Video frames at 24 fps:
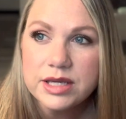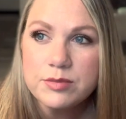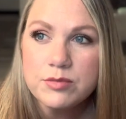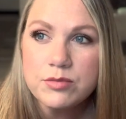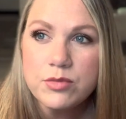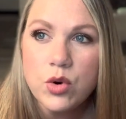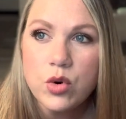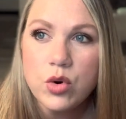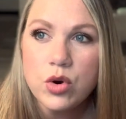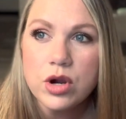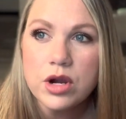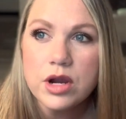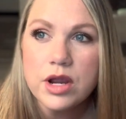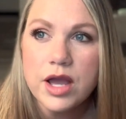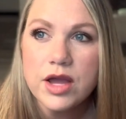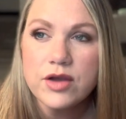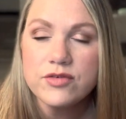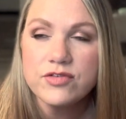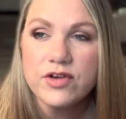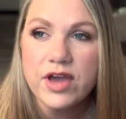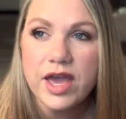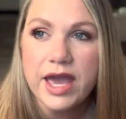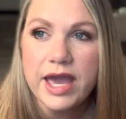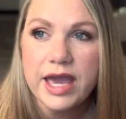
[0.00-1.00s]
more
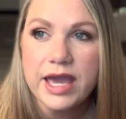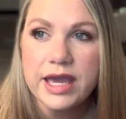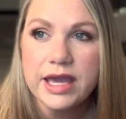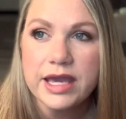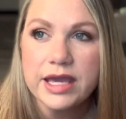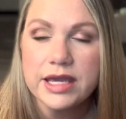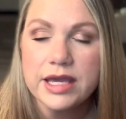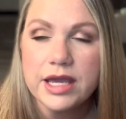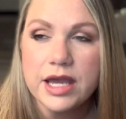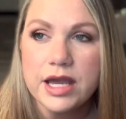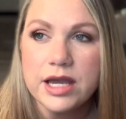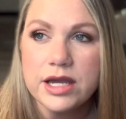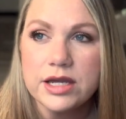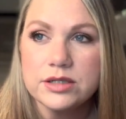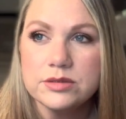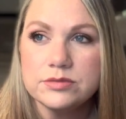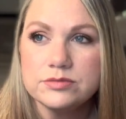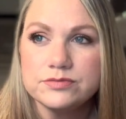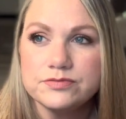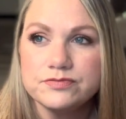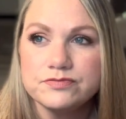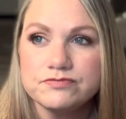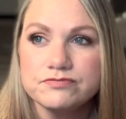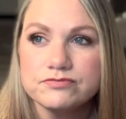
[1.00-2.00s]
of a,
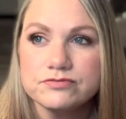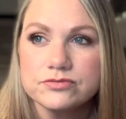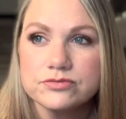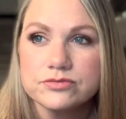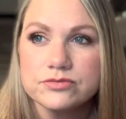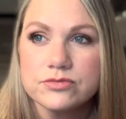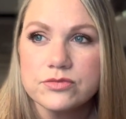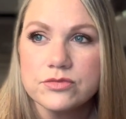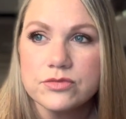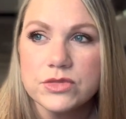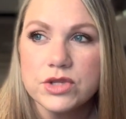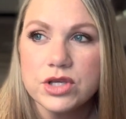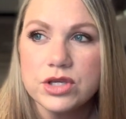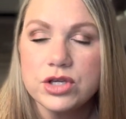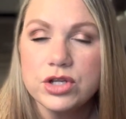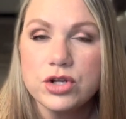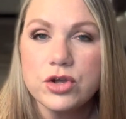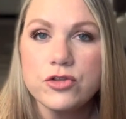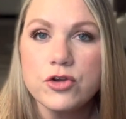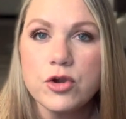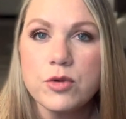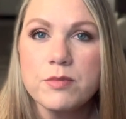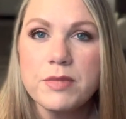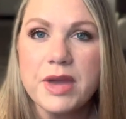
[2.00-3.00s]
um, you
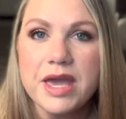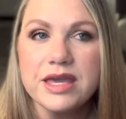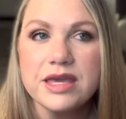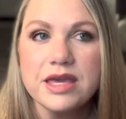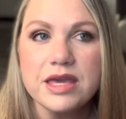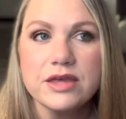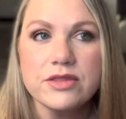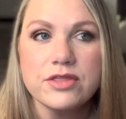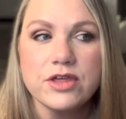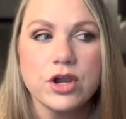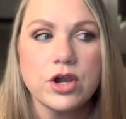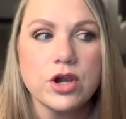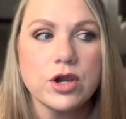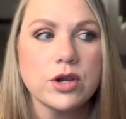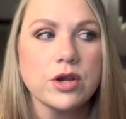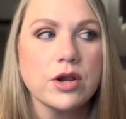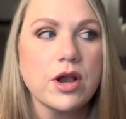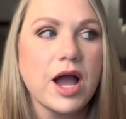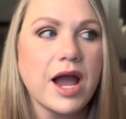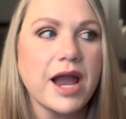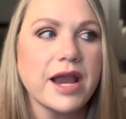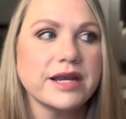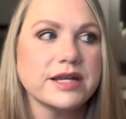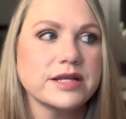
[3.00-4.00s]
know, they're making their
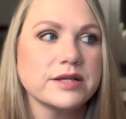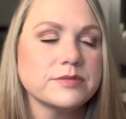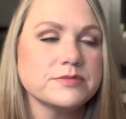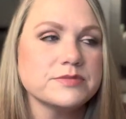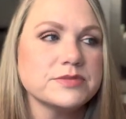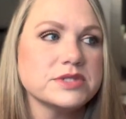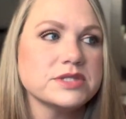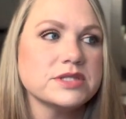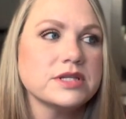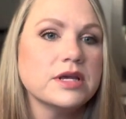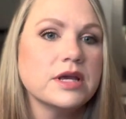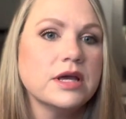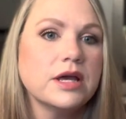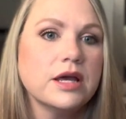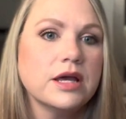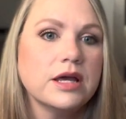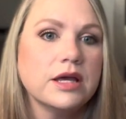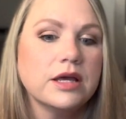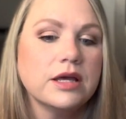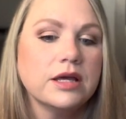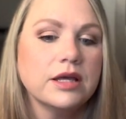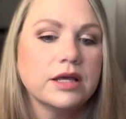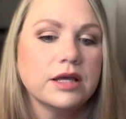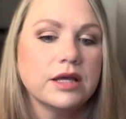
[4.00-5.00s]
items
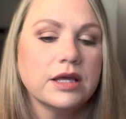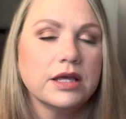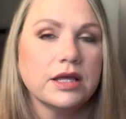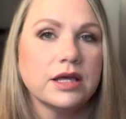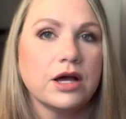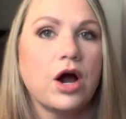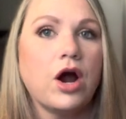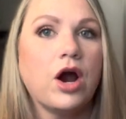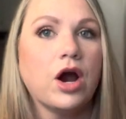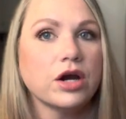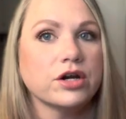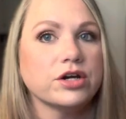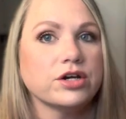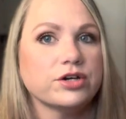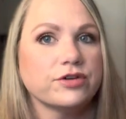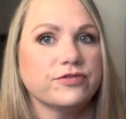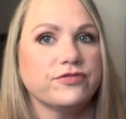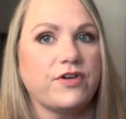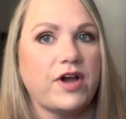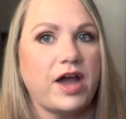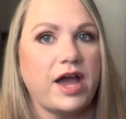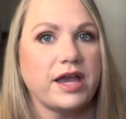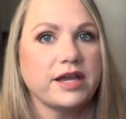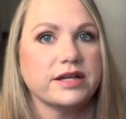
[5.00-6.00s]
harder to
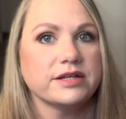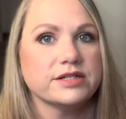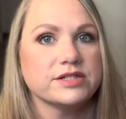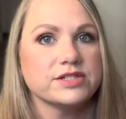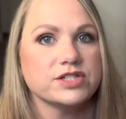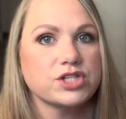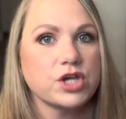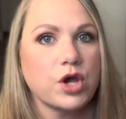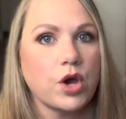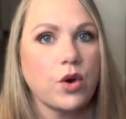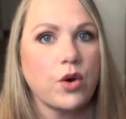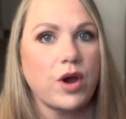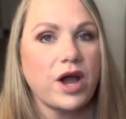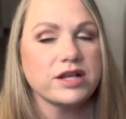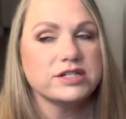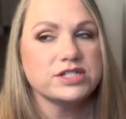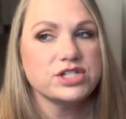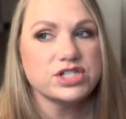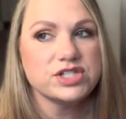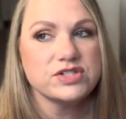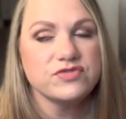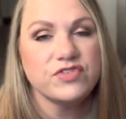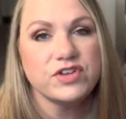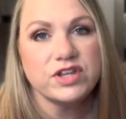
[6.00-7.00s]
find. So I
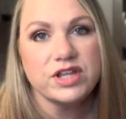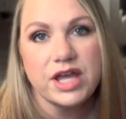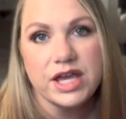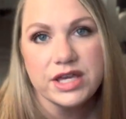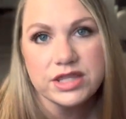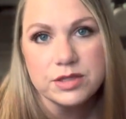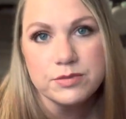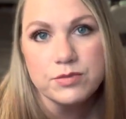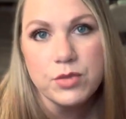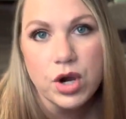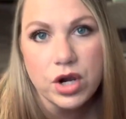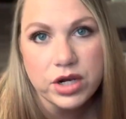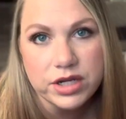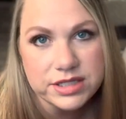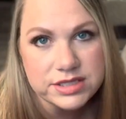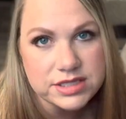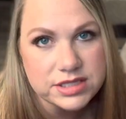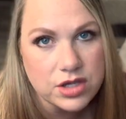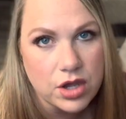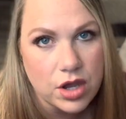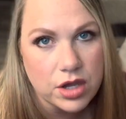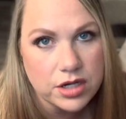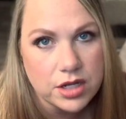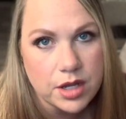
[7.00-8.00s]
just feel like the market's
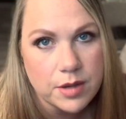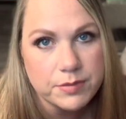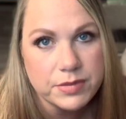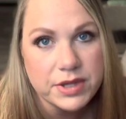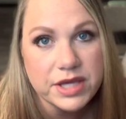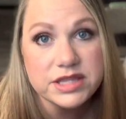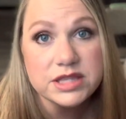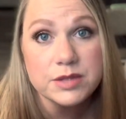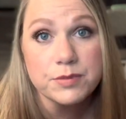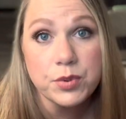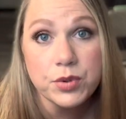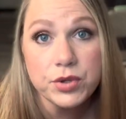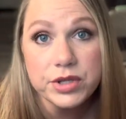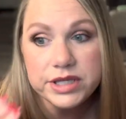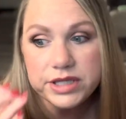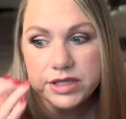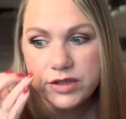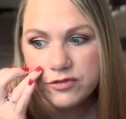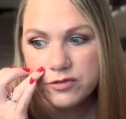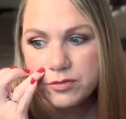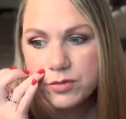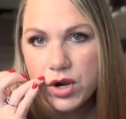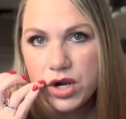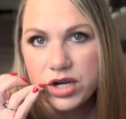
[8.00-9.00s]
gone up. Like the
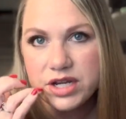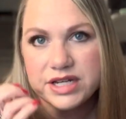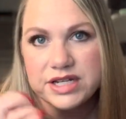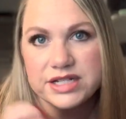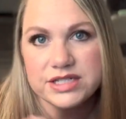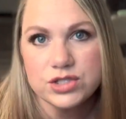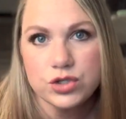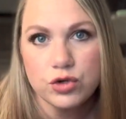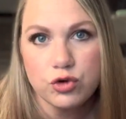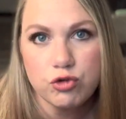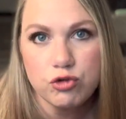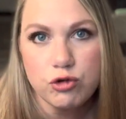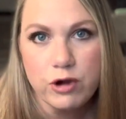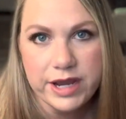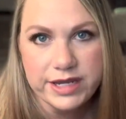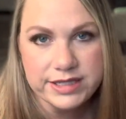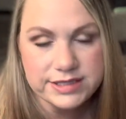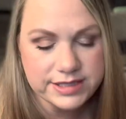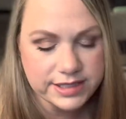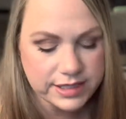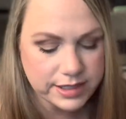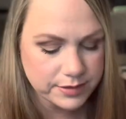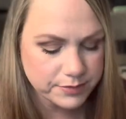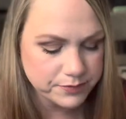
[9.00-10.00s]
pre-loved market is
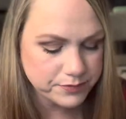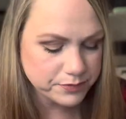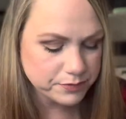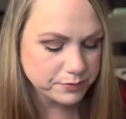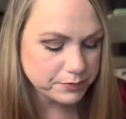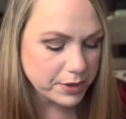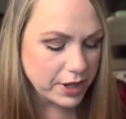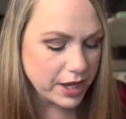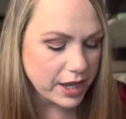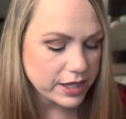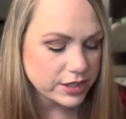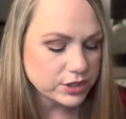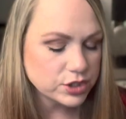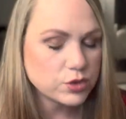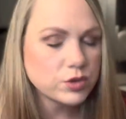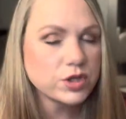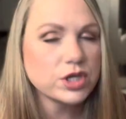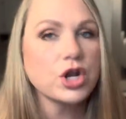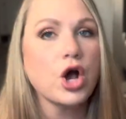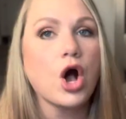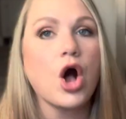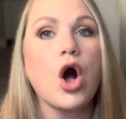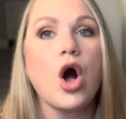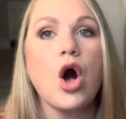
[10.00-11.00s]
crazy, but you
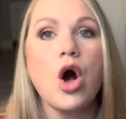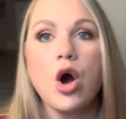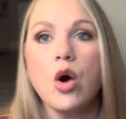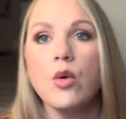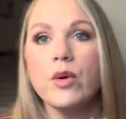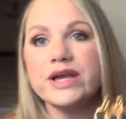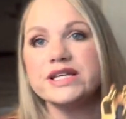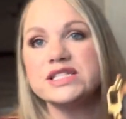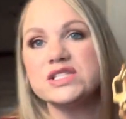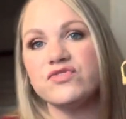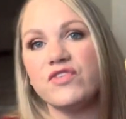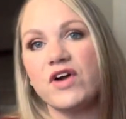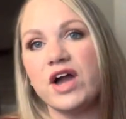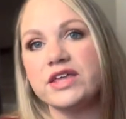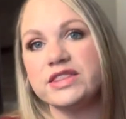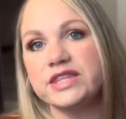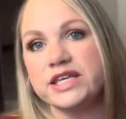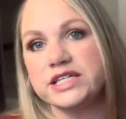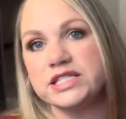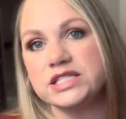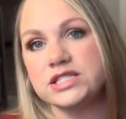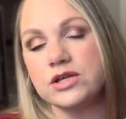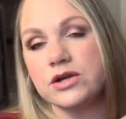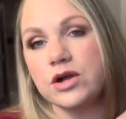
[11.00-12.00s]
can always find
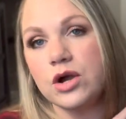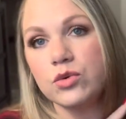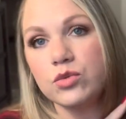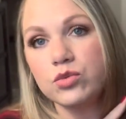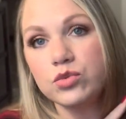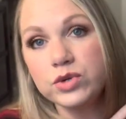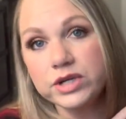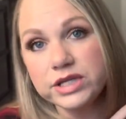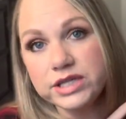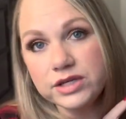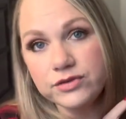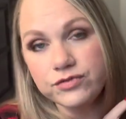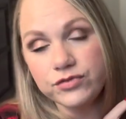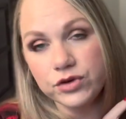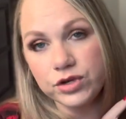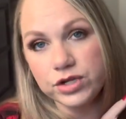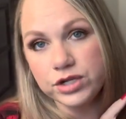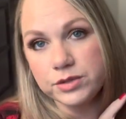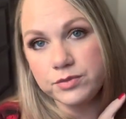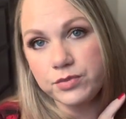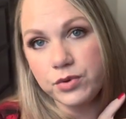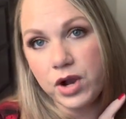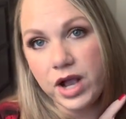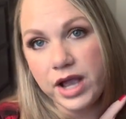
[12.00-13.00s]
these really for a
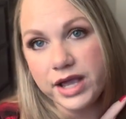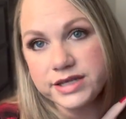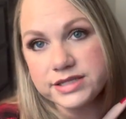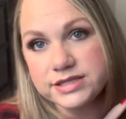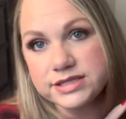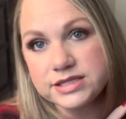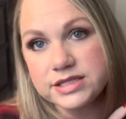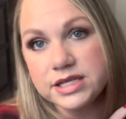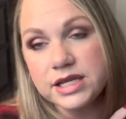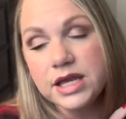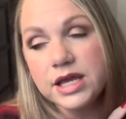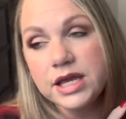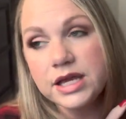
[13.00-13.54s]
good price.